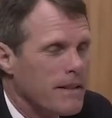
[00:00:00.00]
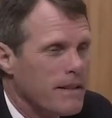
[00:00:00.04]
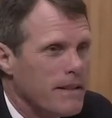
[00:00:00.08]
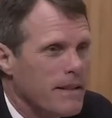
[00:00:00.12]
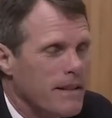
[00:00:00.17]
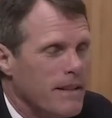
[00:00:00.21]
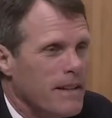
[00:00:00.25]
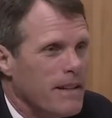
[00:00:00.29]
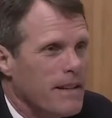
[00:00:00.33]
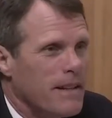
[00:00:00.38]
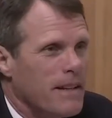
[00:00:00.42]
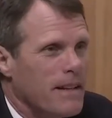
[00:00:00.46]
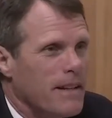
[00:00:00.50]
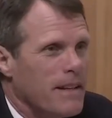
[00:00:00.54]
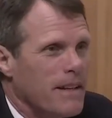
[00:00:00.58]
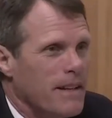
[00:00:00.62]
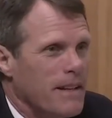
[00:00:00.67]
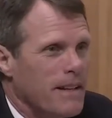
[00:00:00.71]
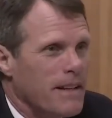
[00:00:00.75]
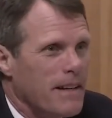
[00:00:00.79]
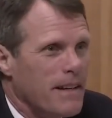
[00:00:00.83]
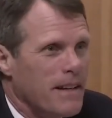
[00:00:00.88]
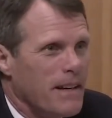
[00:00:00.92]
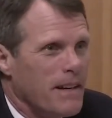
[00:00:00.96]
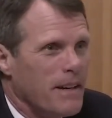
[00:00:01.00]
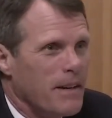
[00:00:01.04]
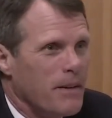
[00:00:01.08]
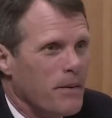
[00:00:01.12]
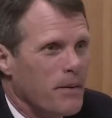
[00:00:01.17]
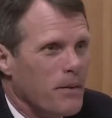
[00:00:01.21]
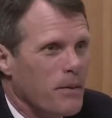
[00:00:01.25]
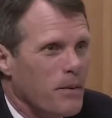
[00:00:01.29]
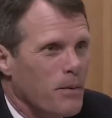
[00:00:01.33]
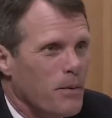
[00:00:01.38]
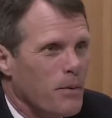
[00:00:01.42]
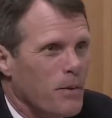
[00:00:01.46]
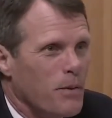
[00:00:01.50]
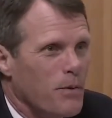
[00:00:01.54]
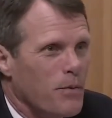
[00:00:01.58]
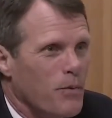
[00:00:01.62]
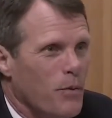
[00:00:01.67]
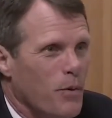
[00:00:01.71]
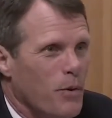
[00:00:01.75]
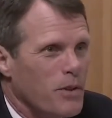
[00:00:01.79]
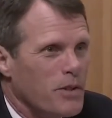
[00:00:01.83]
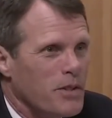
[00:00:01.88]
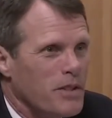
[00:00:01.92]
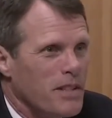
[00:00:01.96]
and we're
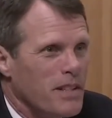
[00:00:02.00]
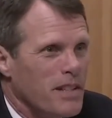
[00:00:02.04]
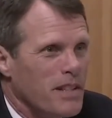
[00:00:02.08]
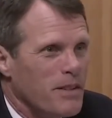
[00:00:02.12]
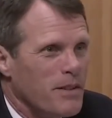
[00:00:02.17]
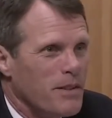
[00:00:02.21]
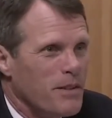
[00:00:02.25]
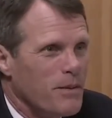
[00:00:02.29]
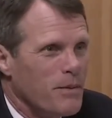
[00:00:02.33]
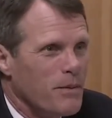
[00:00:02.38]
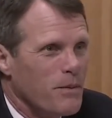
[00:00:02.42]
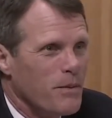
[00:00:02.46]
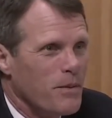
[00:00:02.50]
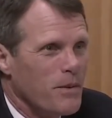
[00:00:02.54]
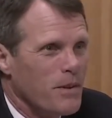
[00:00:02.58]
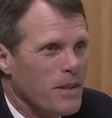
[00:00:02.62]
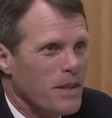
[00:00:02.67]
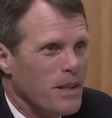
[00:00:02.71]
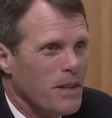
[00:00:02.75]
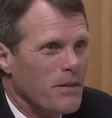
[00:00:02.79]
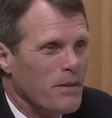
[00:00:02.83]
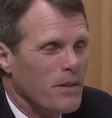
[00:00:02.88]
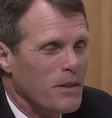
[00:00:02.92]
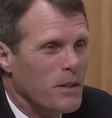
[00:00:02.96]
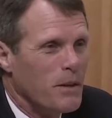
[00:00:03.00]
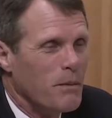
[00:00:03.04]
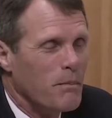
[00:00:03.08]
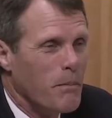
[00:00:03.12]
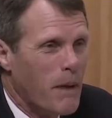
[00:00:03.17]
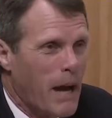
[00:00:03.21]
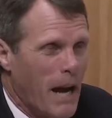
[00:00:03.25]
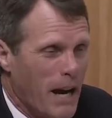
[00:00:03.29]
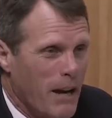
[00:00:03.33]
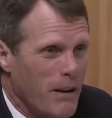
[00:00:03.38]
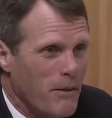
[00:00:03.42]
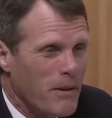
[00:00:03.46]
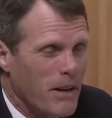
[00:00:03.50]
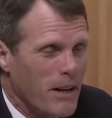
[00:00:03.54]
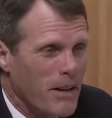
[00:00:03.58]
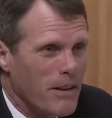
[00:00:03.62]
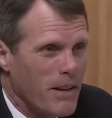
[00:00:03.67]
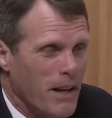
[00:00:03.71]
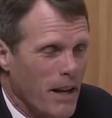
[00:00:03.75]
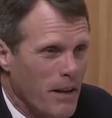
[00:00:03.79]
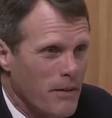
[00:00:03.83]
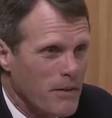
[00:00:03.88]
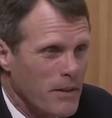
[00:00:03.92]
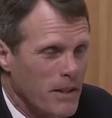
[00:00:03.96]
fortunate, given your background,
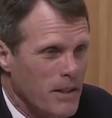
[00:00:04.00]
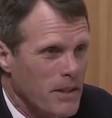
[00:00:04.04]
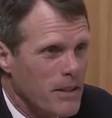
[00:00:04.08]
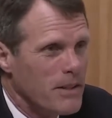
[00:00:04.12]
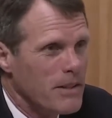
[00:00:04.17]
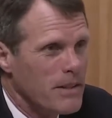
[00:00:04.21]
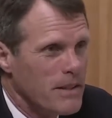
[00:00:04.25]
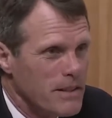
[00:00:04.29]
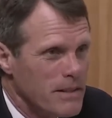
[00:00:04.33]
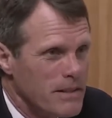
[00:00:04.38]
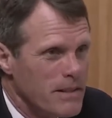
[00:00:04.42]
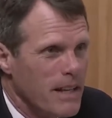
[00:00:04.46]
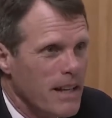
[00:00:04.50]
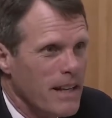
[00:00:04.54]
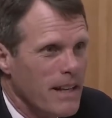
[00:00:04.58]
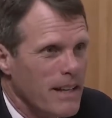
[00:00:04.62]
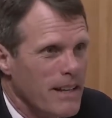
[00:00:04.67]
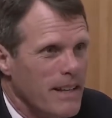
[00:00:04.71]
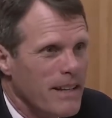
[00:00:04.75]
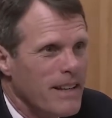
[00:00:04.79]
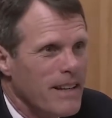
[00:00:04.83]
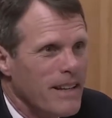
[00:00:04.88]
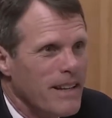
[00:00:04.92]
to have you here in the Senate,